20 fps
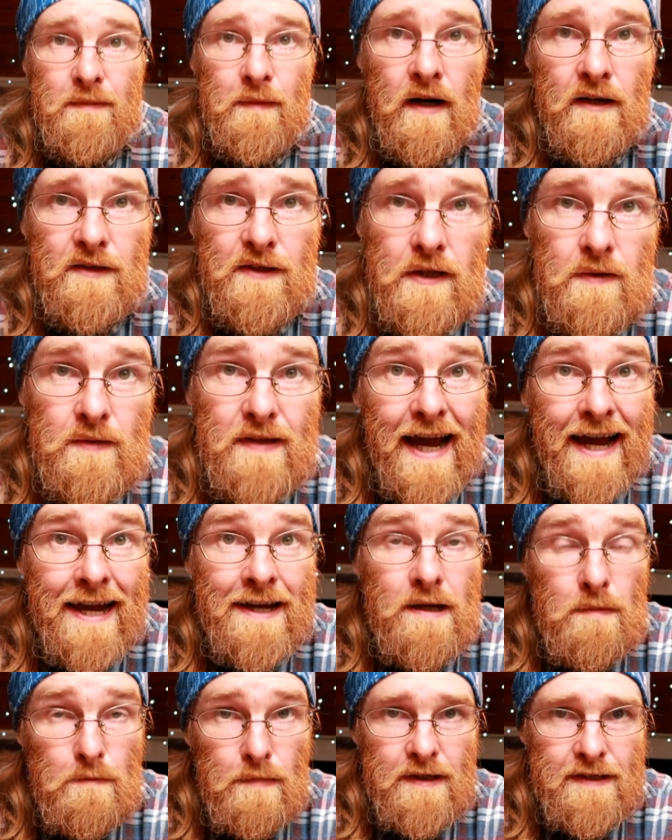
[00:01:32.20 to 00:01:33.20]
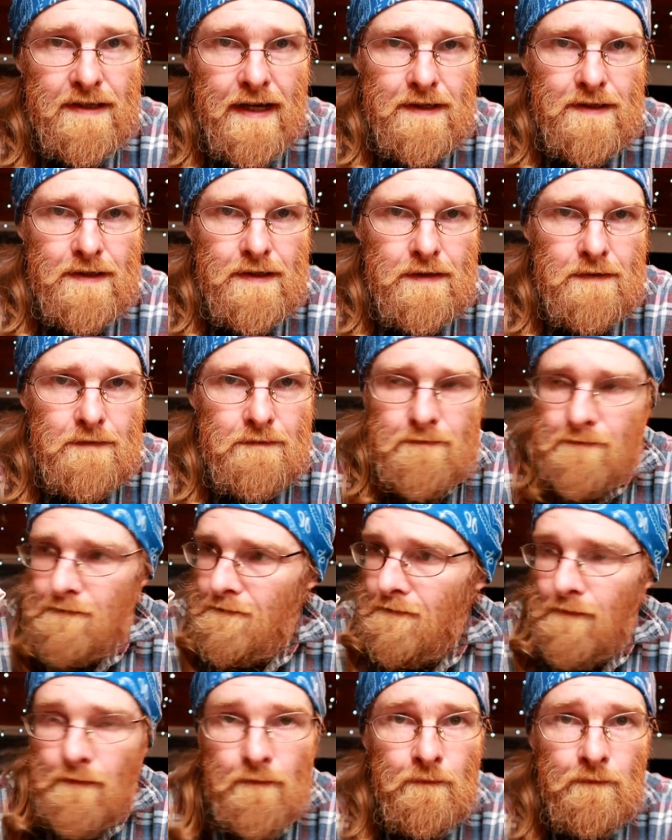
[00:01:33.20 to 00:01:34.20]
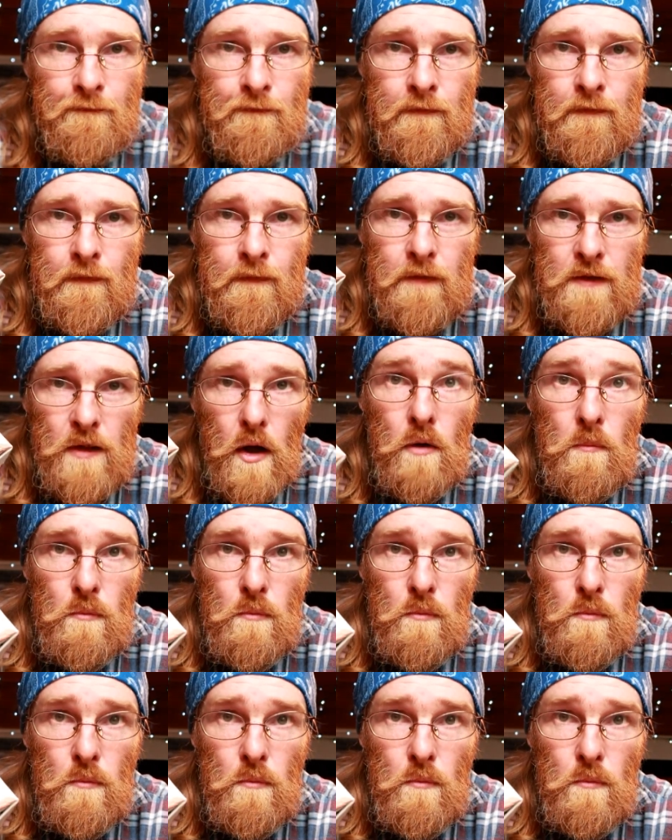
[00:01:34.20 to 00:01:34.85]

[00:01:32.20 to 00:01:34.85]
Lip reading: tomatoes and Passata. So